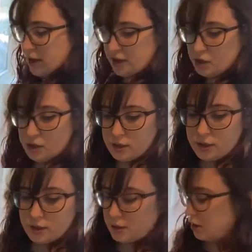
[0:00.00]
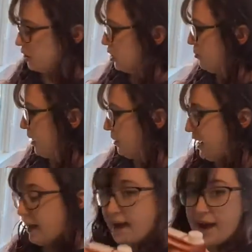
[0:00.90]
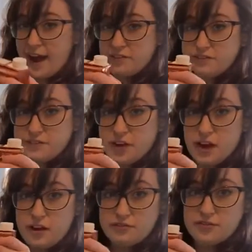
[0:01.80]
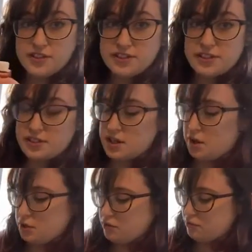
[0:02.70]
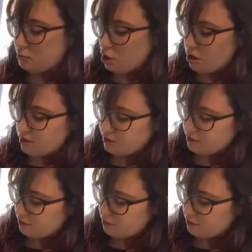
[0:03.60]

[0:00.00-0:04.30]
and about half of this container of broth.